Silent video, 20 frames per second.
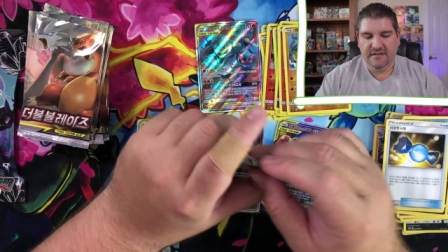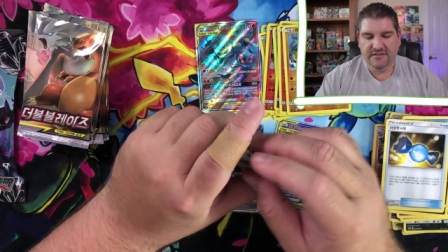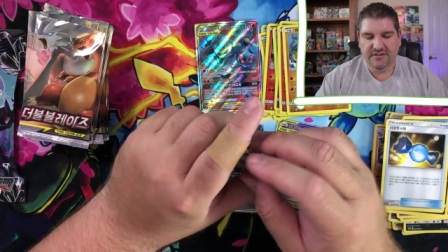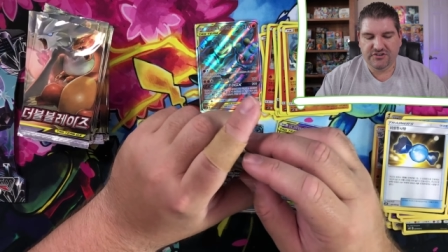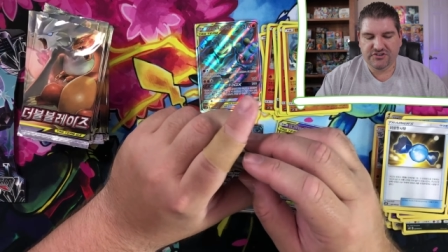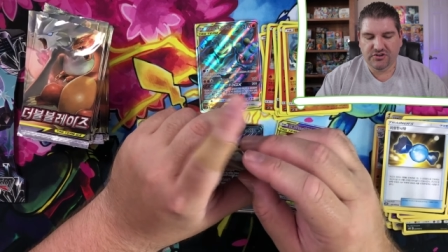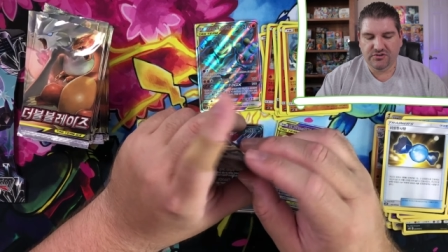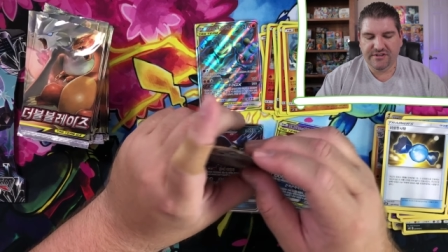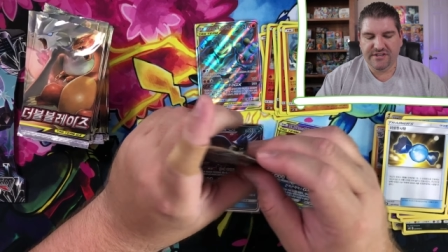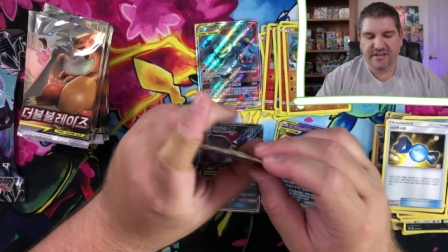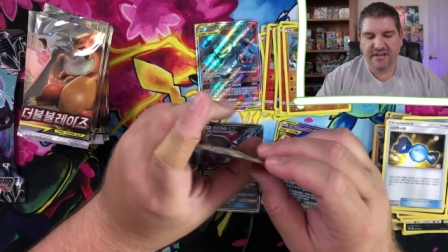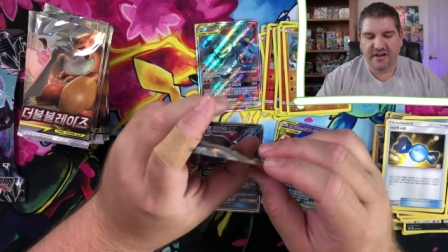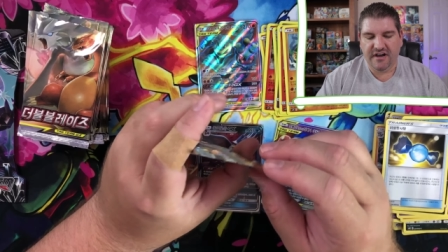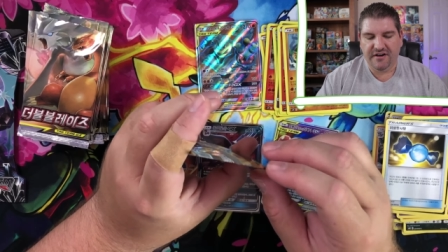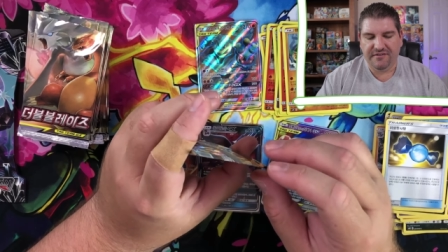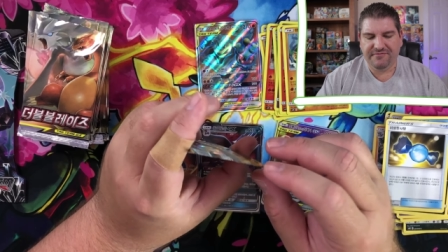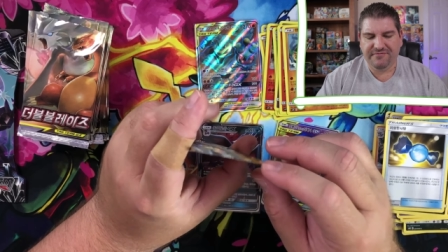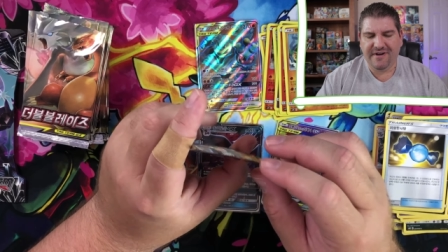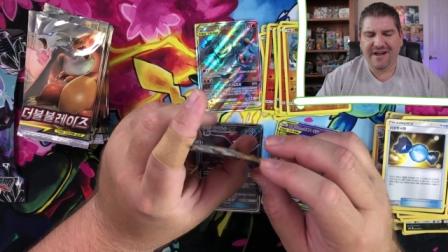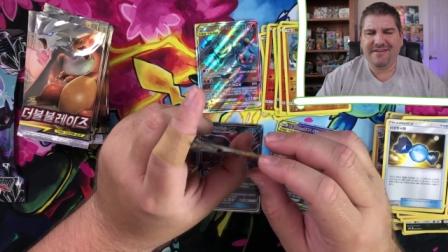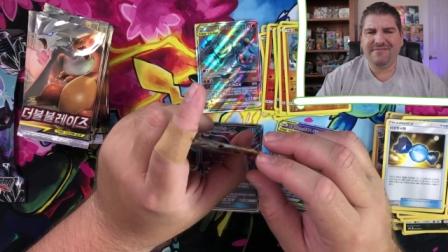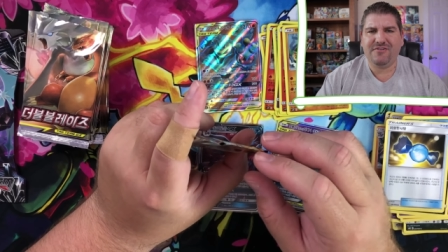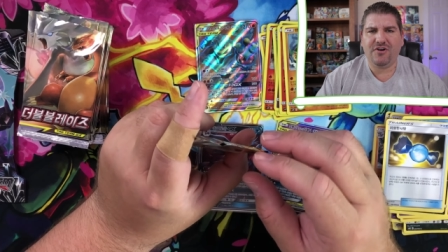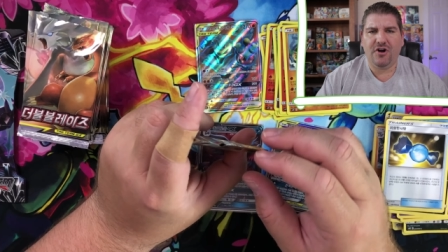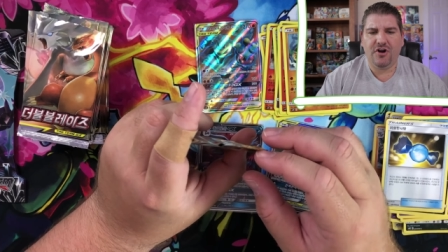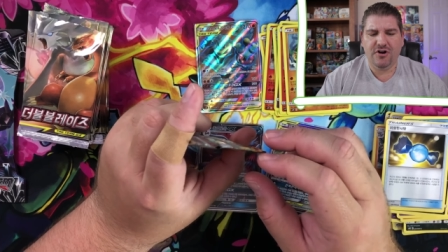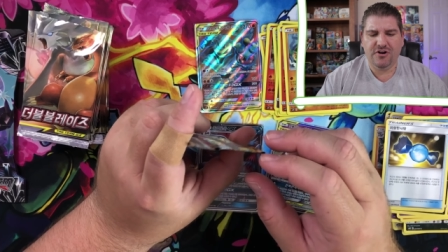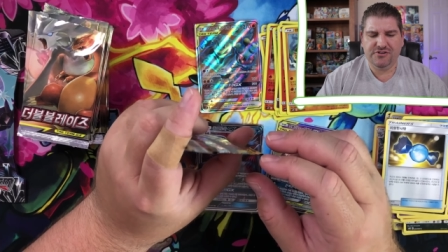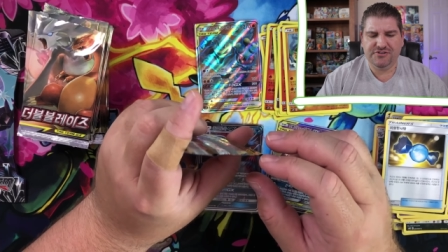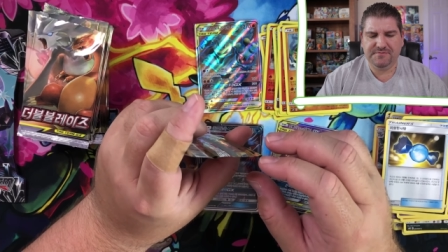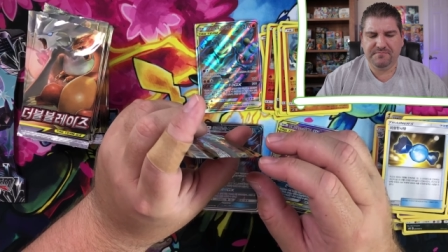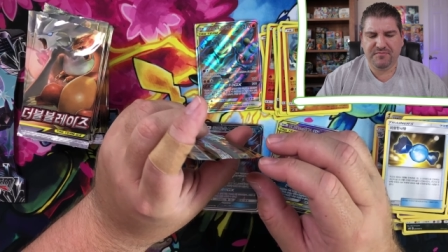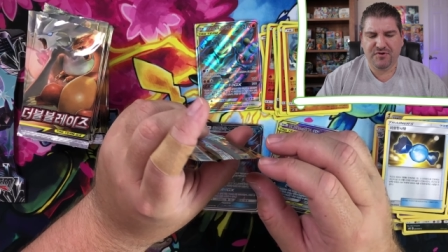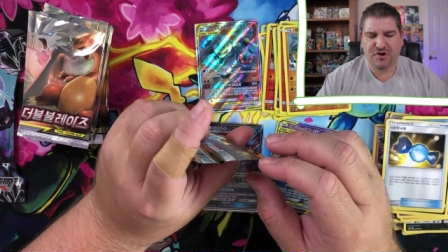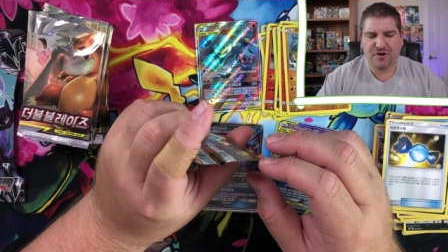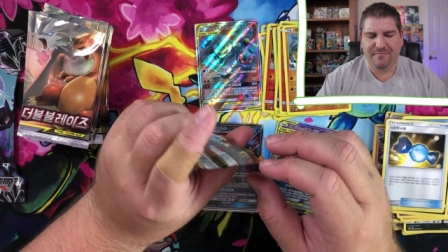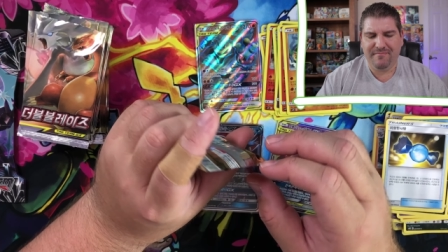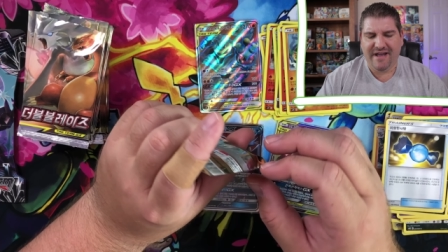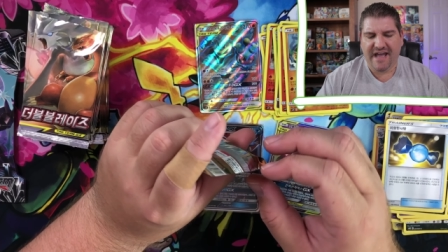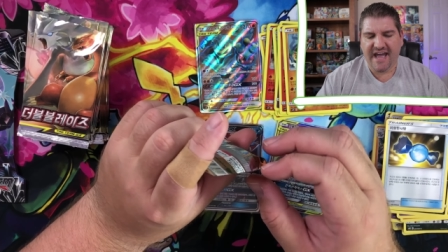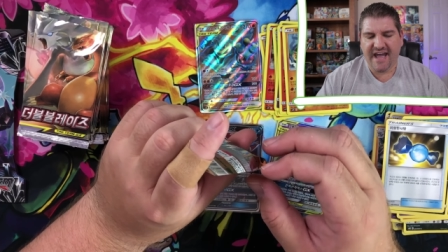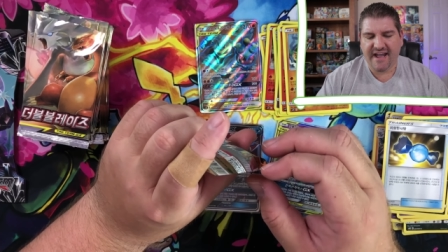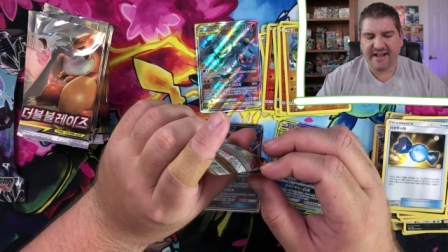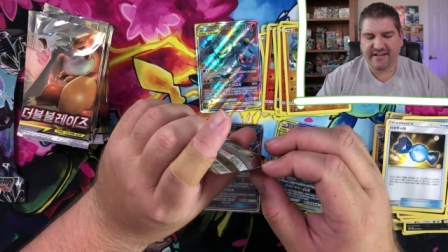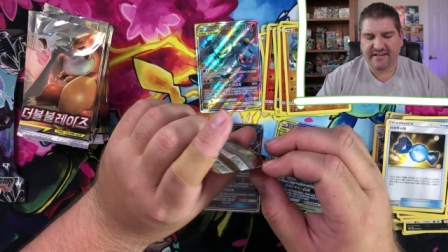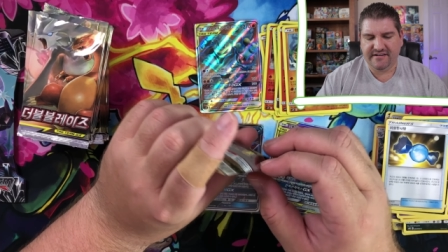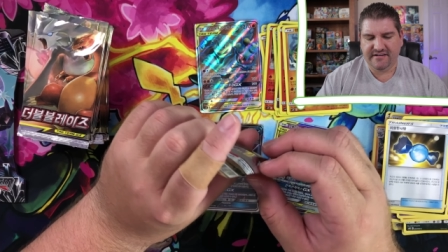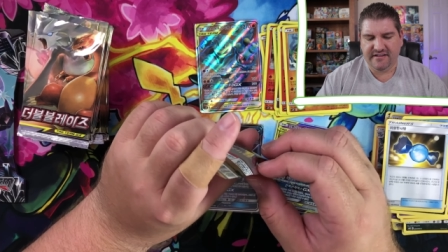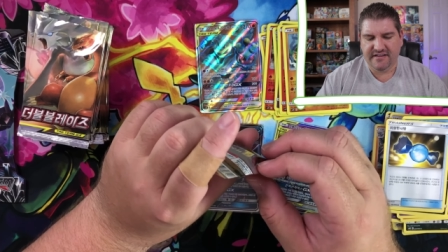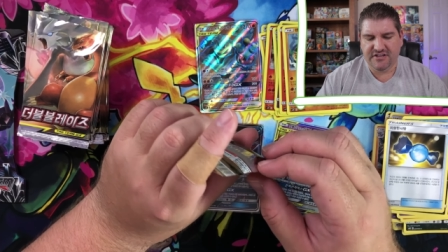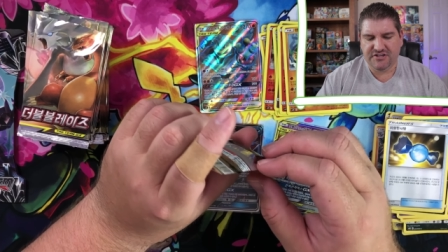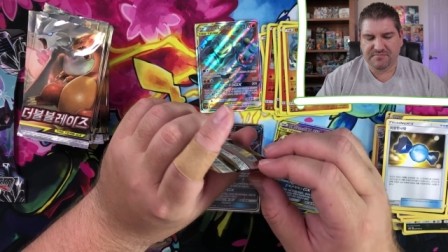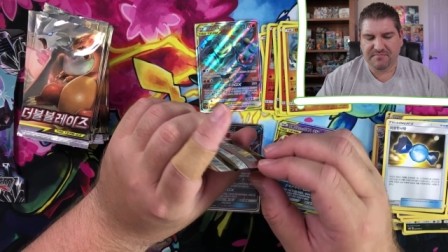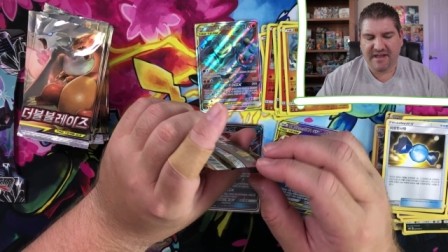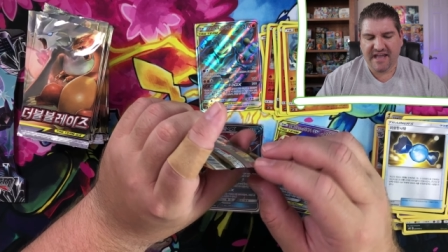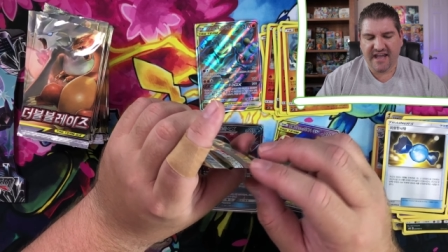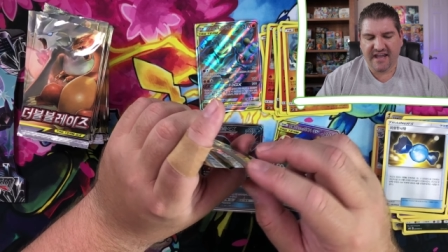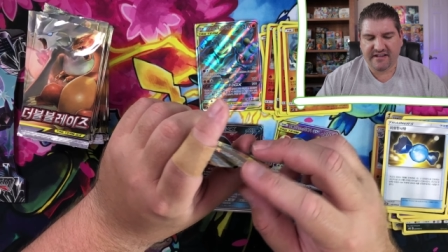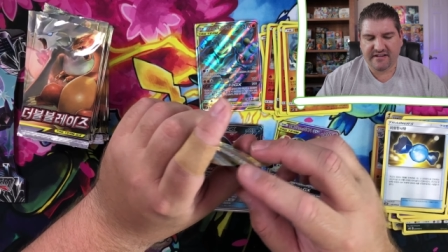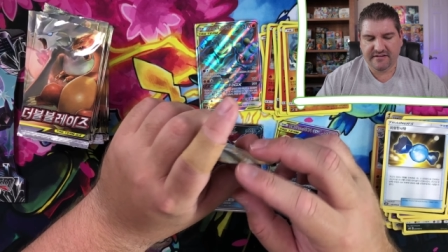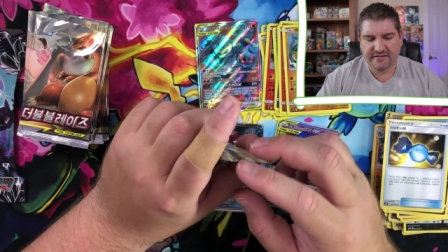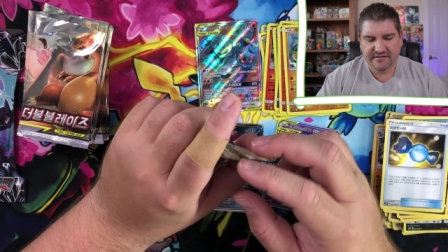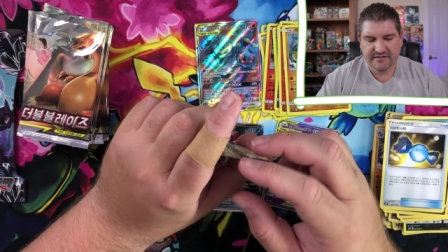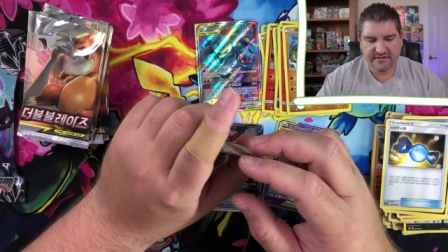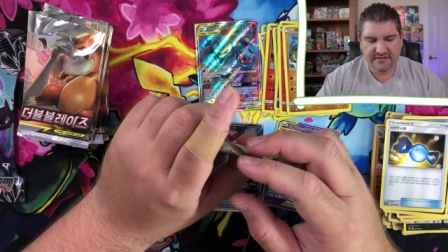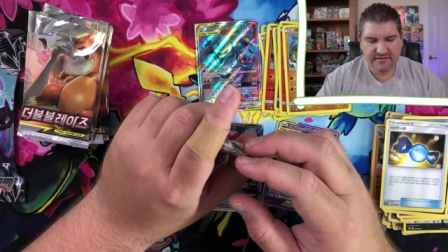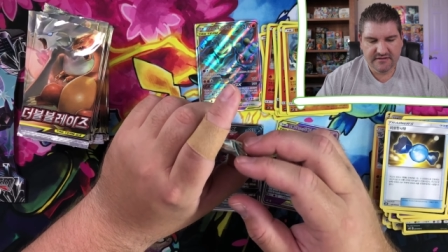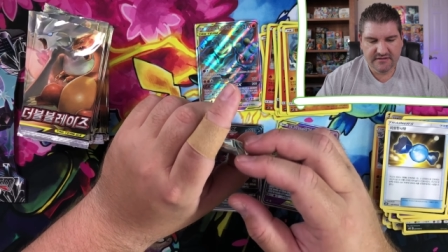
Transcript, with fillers: There's only uh, five cards per pack, and each pack...